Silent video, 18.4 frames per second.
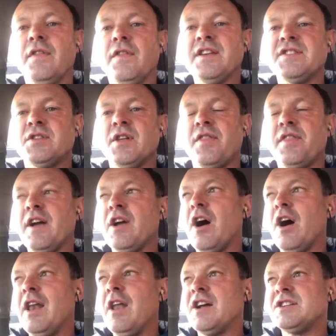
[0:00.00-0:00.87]
And that's
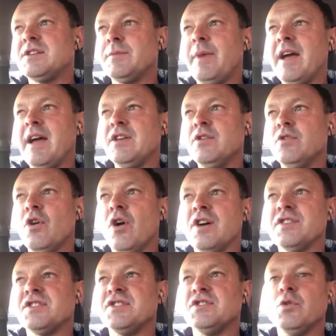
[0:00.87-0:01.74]
the thing I liked about
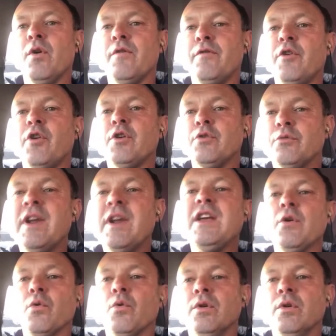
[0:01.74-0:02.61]
you guys, is you are very
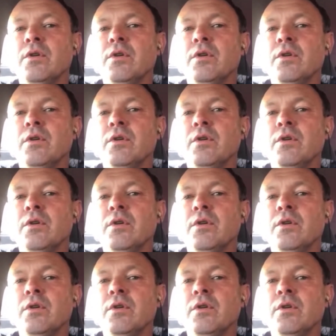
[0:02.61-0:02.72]
real.